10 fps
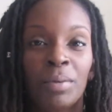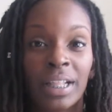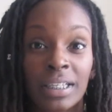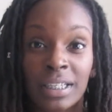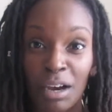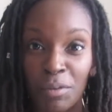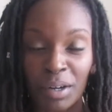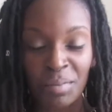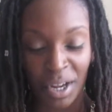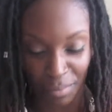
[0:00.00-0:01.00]
But that's not
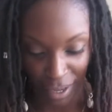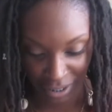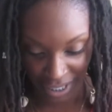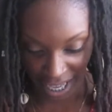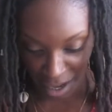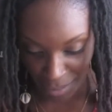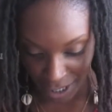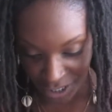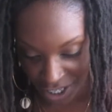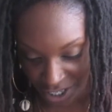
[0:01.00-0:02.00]
what I'm here about today. I'm
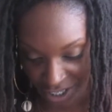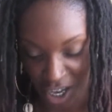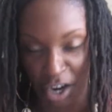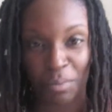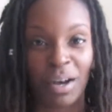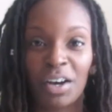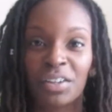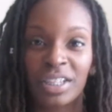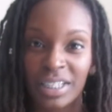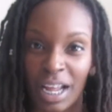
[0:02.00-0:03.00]
actually here to talk
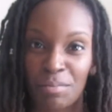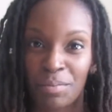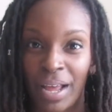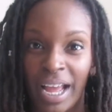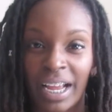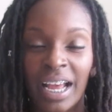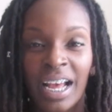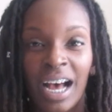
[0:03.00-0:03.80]
about this diaper bag.